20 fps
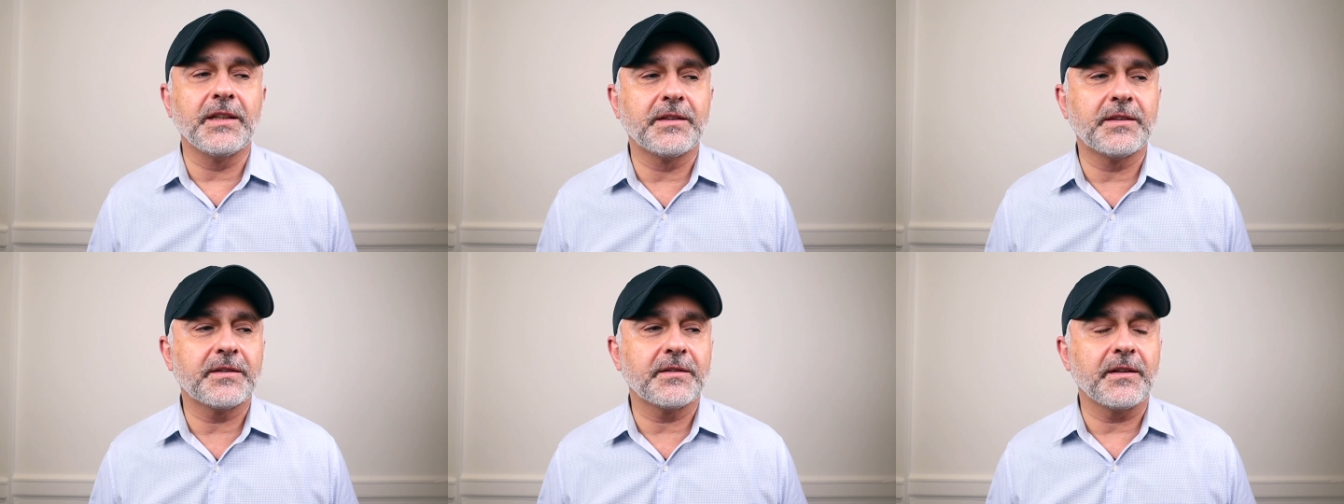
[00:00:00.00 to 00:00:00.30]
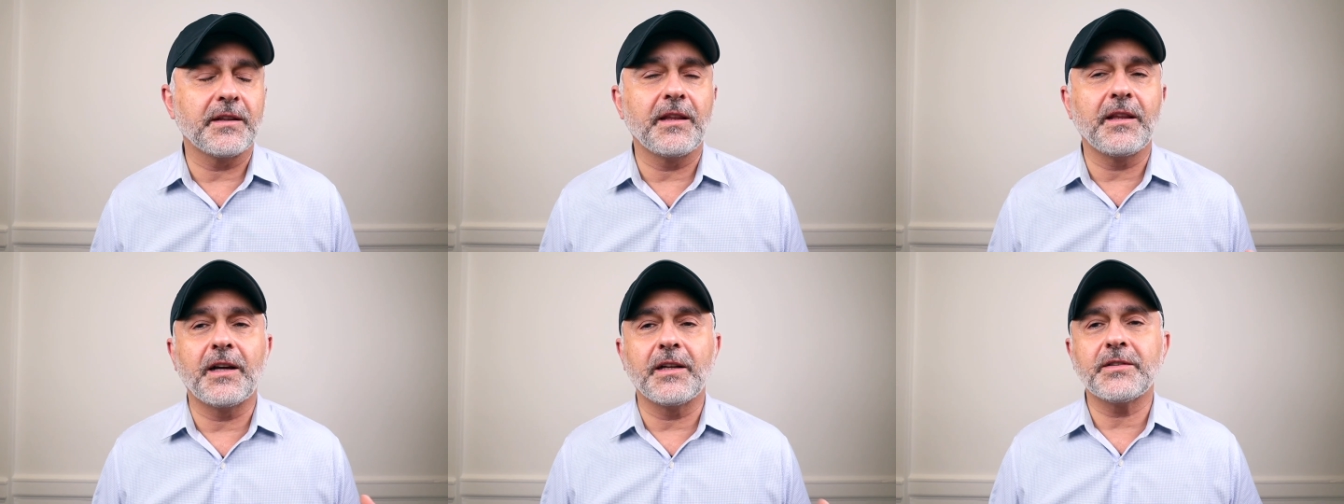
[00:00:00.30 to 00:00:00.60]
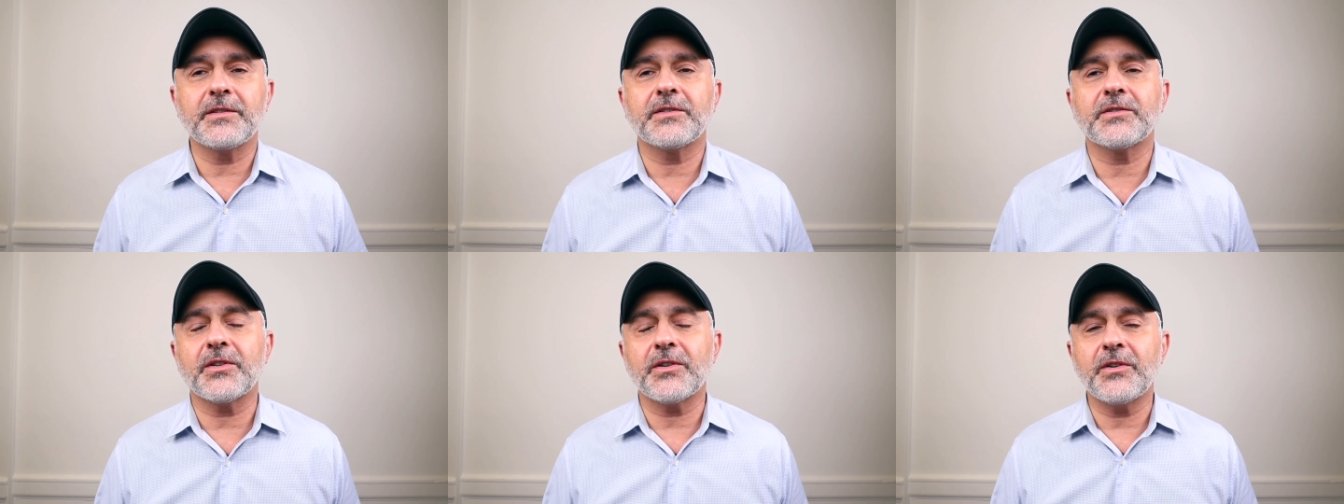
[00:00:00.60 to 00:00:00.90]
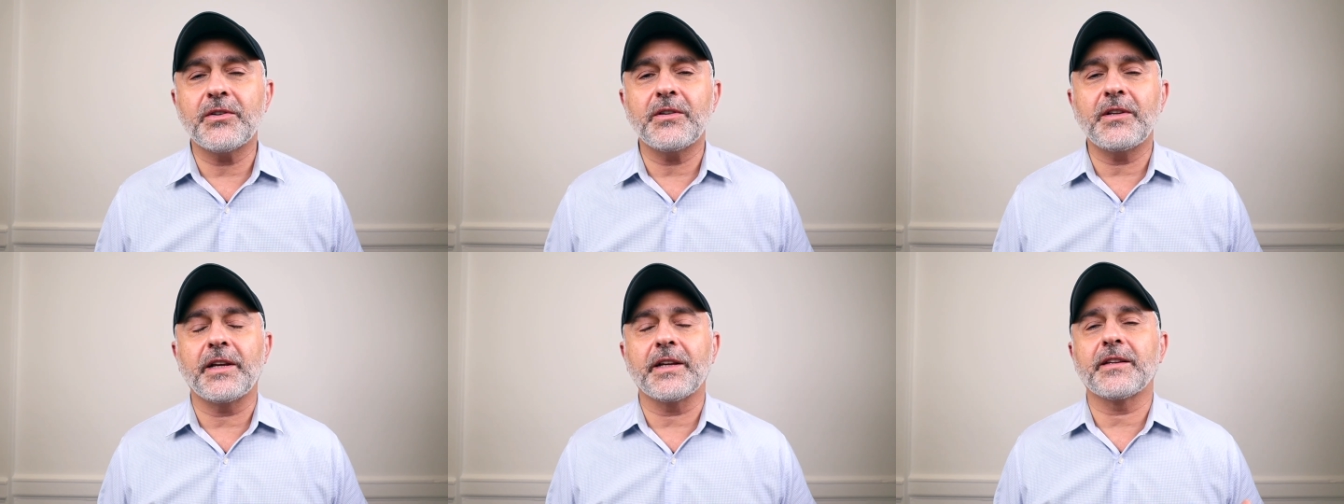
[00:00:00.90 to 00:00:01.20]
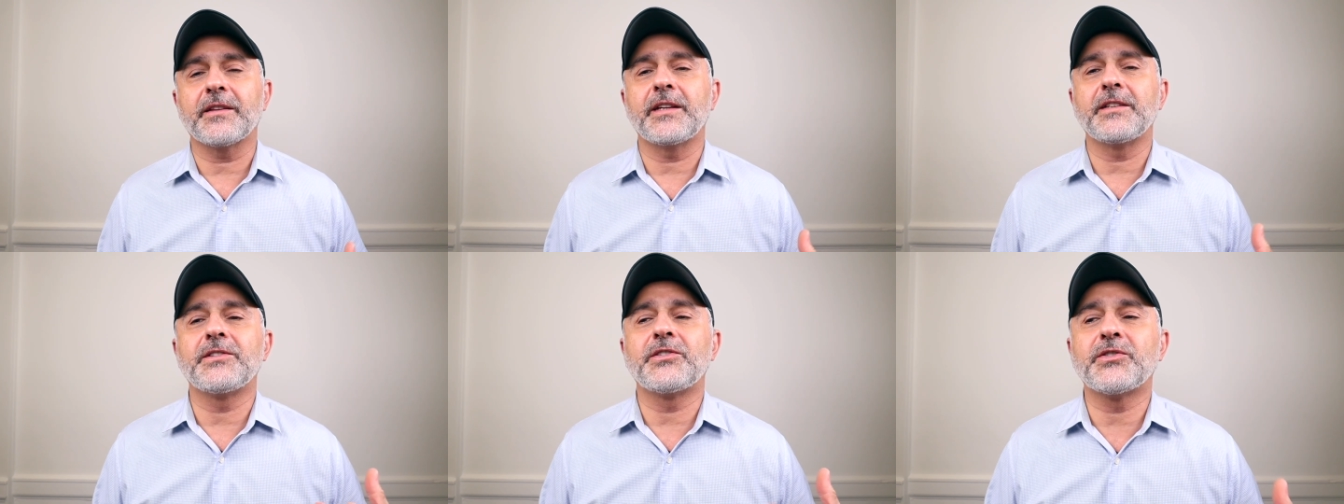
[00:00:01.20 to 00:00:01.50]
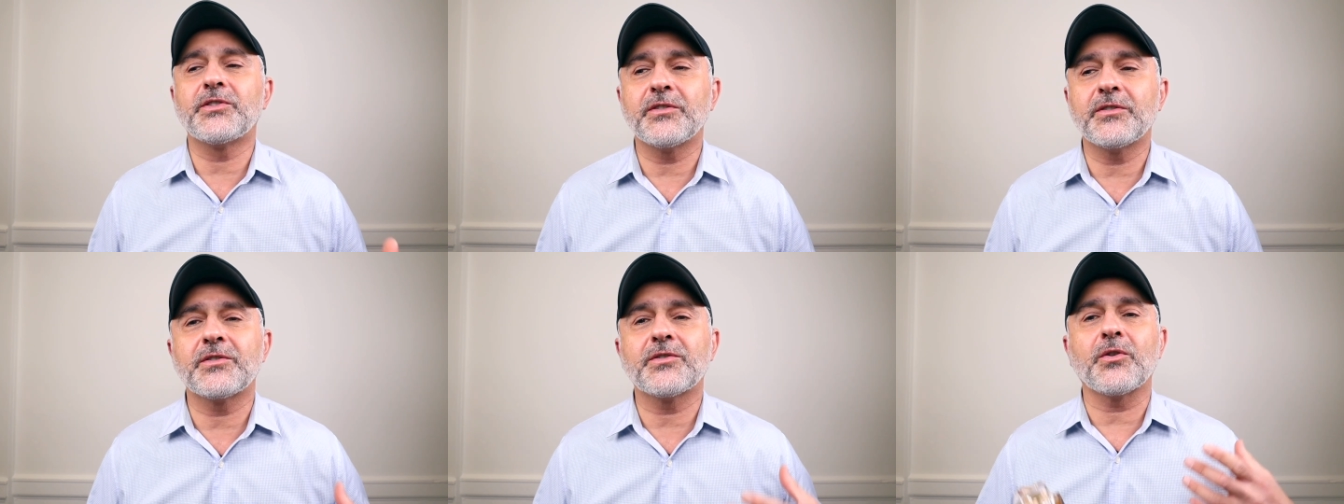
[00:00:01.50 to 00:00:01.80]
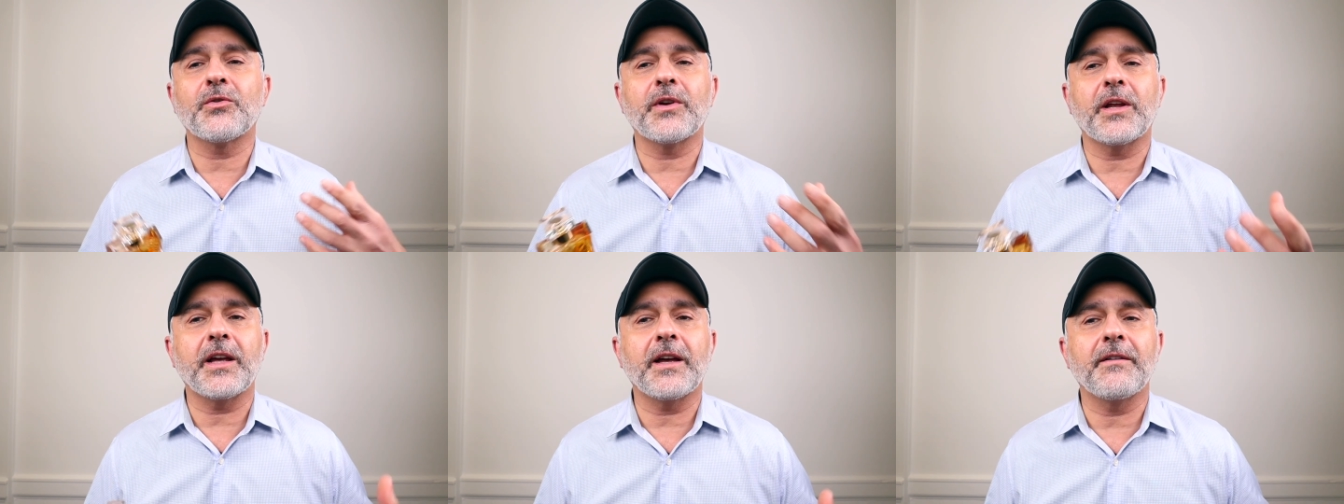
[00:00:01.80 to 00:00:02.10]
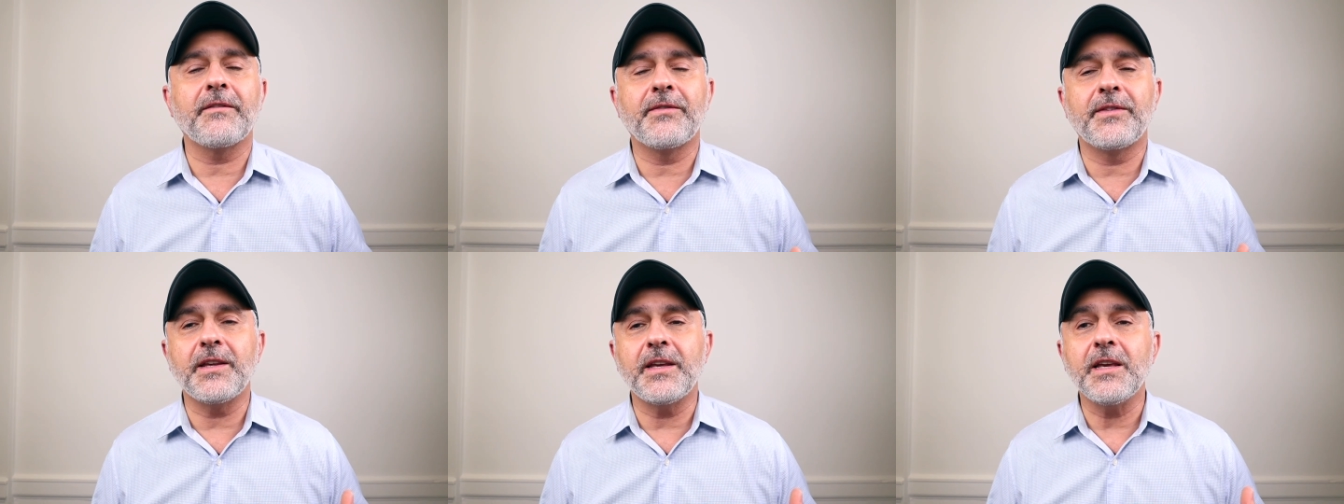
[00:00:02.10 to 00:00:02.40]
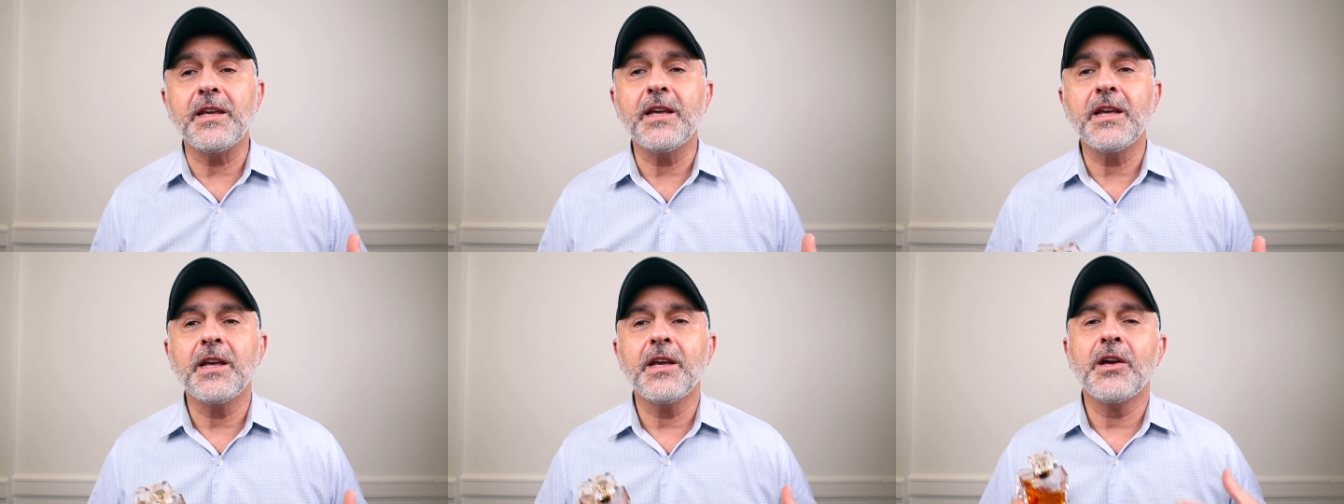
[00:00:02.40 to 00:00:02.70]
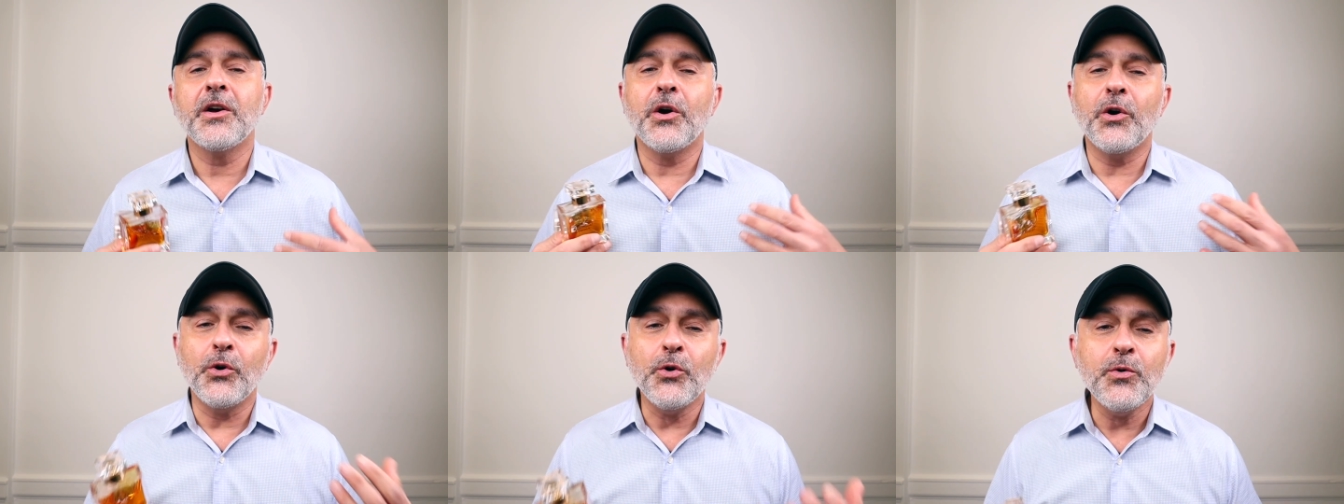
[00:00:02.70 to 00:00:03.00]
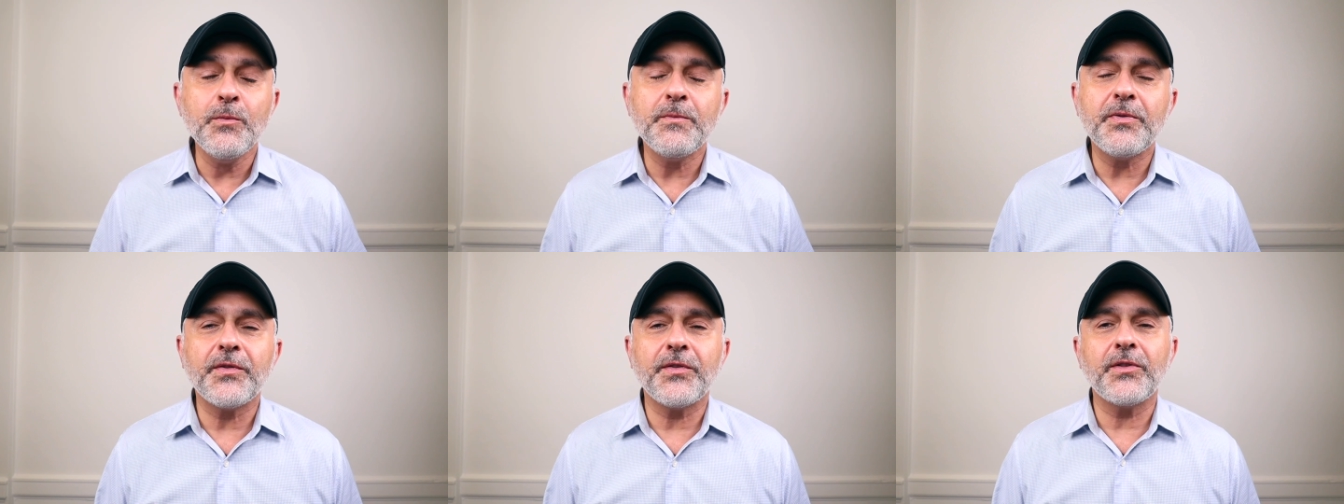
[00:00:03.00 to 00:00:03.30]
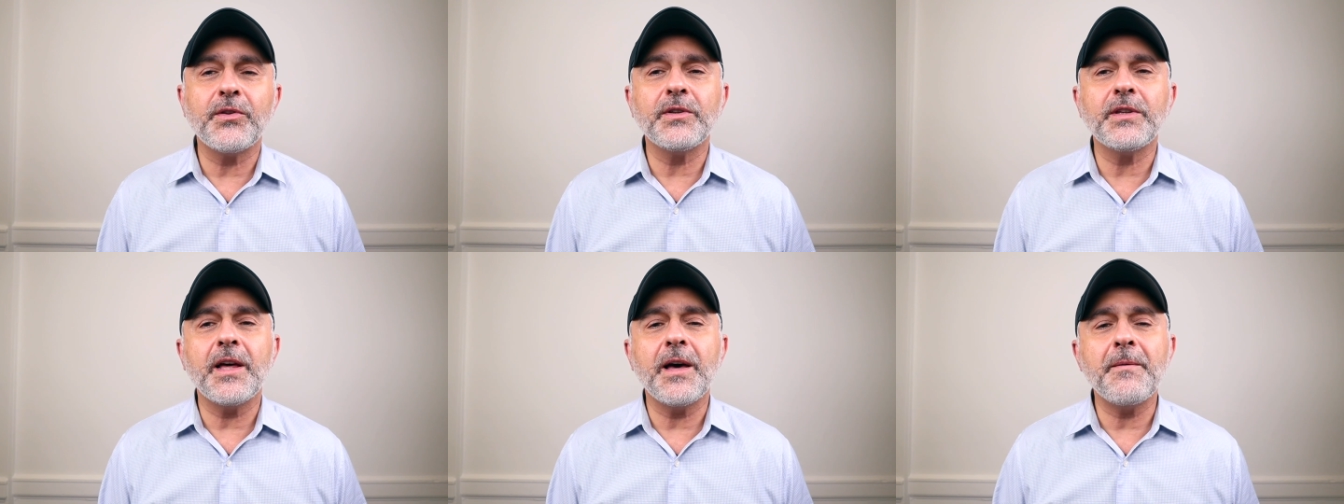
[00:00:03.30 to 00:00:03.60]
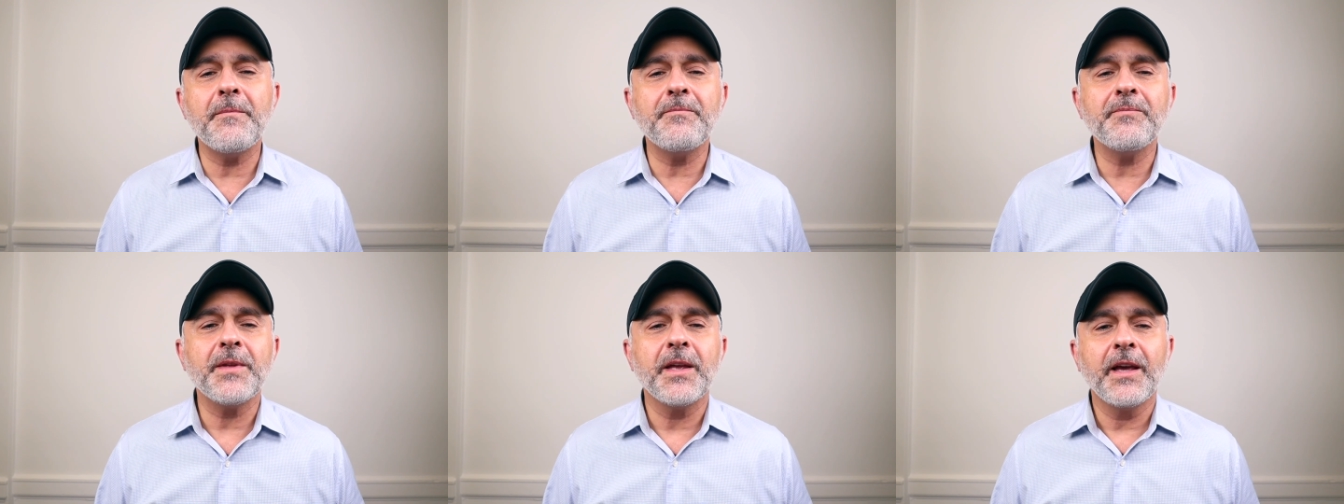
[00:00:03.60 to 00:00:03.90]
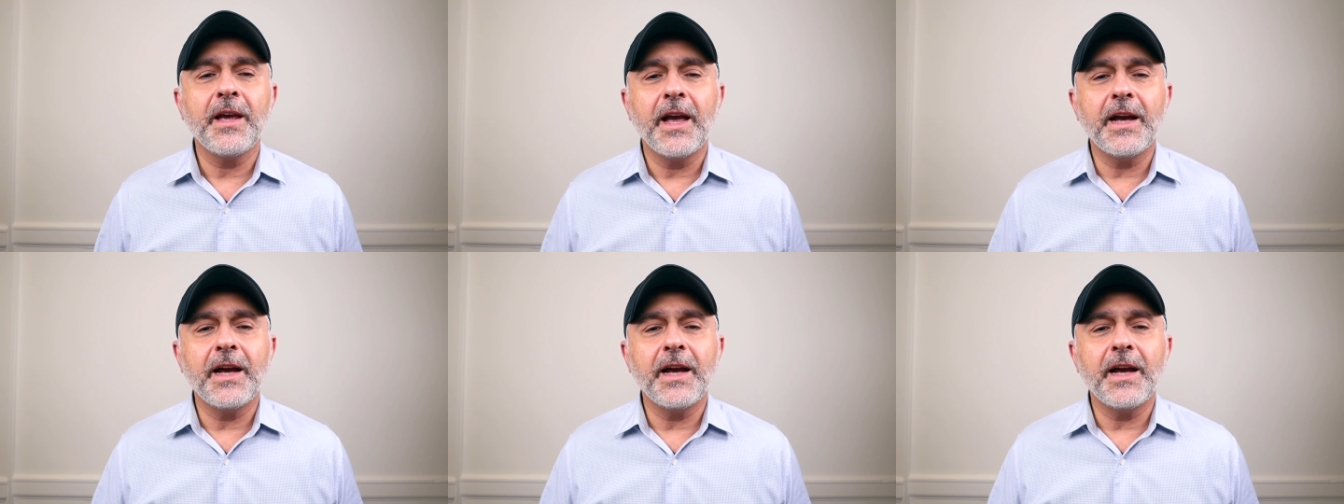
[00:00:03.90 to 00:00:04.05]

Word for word: its luster, like they just don't have the oomph to them.